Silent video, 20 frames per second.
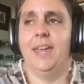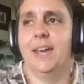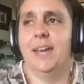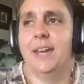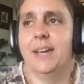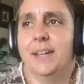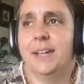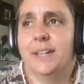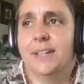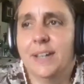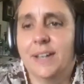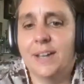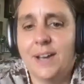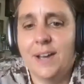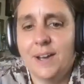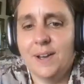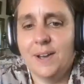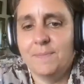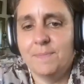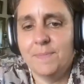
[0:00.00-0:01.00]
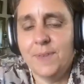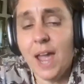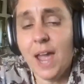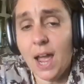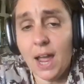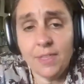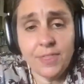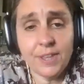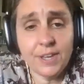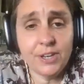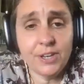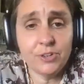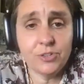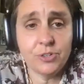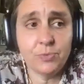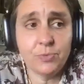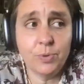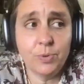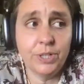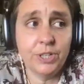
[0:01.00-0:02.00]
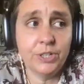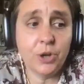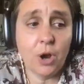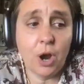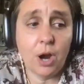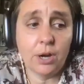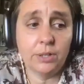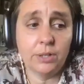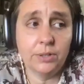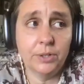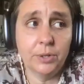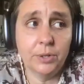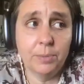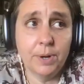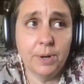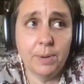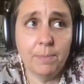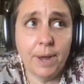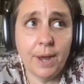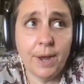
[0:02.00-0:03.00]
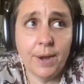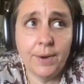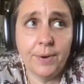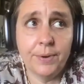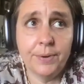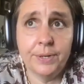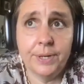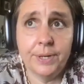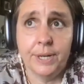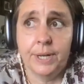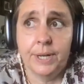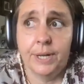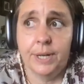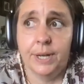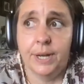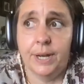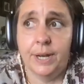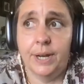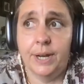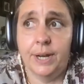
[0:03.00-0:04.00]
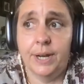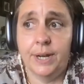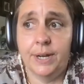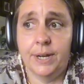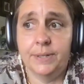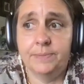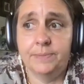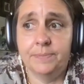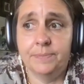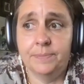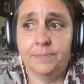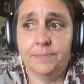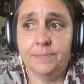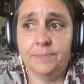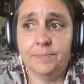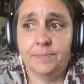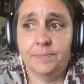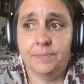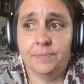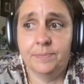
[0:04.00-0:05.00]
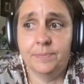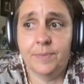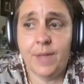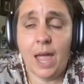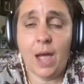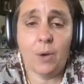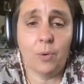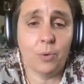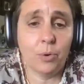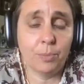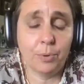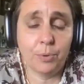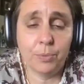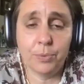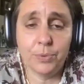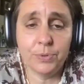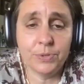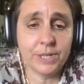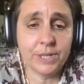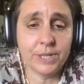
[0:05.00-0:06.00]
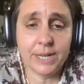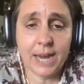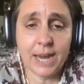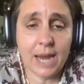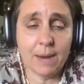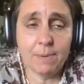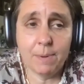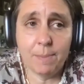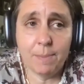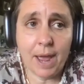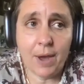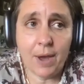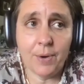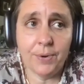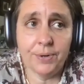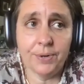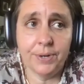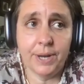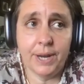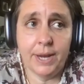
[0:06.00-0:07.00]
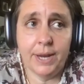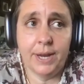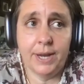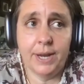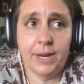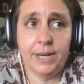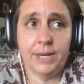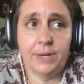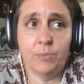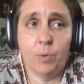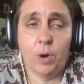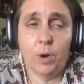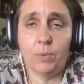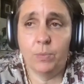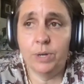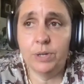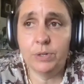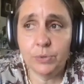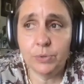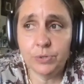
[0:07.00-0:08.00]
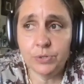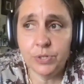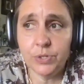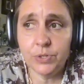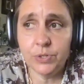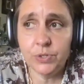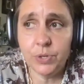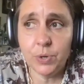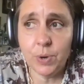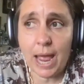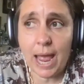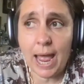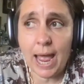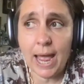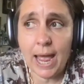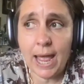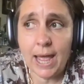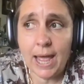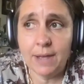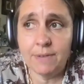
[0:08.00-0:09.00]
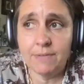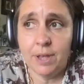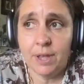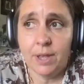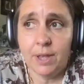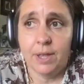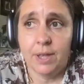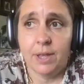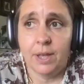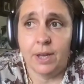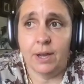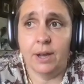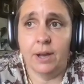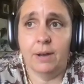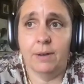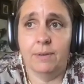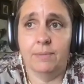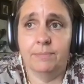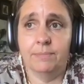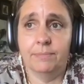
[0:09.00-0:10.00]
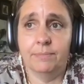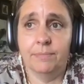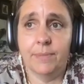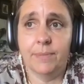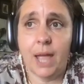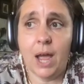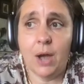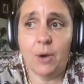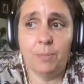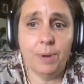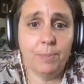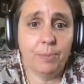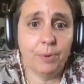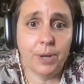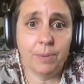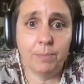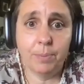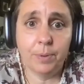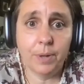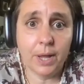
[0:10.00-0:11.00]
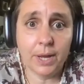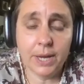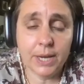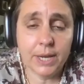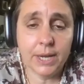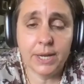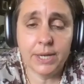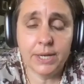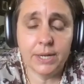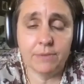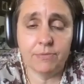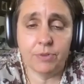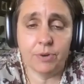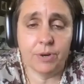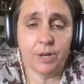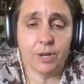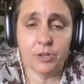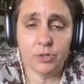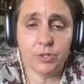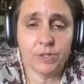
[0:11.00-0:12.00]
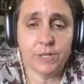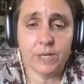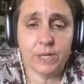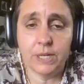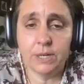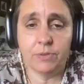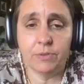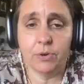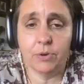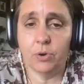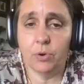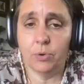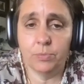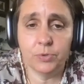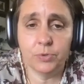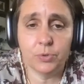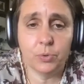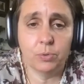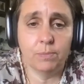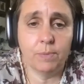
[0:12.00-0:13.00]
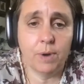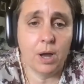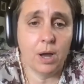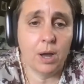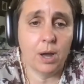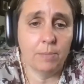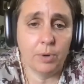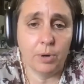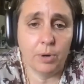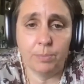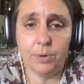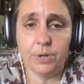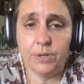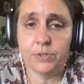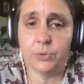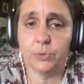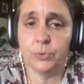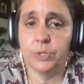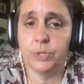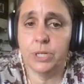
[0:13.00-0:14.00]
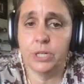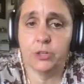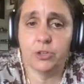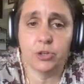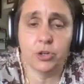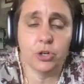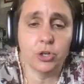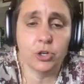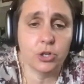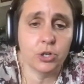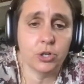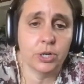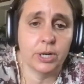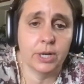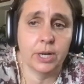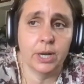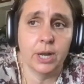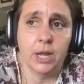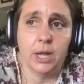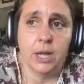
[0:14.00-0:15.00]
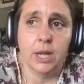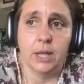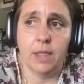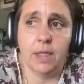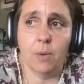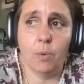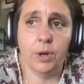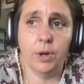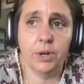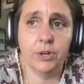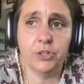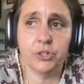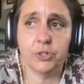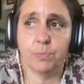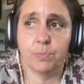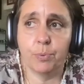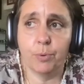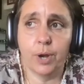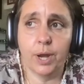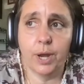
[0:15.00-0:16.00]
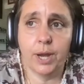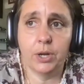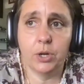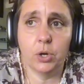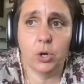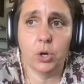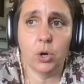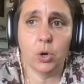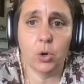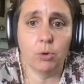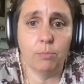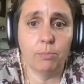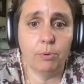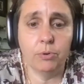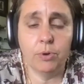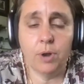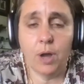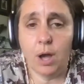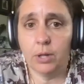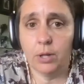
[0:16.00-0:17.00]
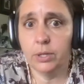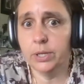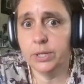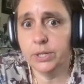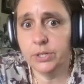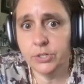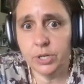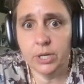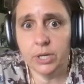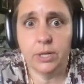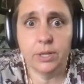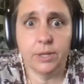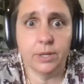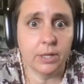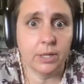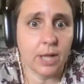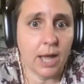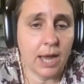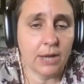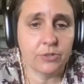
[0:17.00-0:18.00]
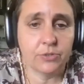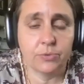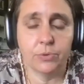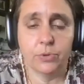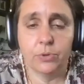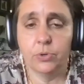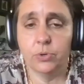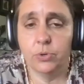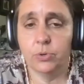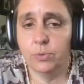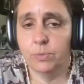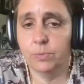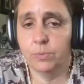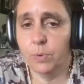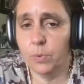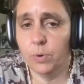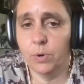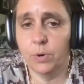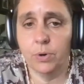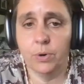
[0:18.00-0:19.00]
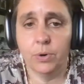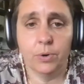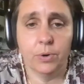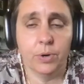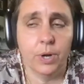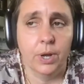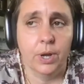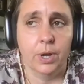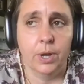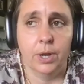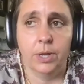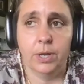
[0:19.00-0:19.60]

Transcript: And yeah, I think you should really talk a little bit about how herbal root zine came about and what resources you have. how people can plug in if they're interested, if they're a homeschool mom or a preschool teacher and they want to just bring herbal knowledge into the classroom or,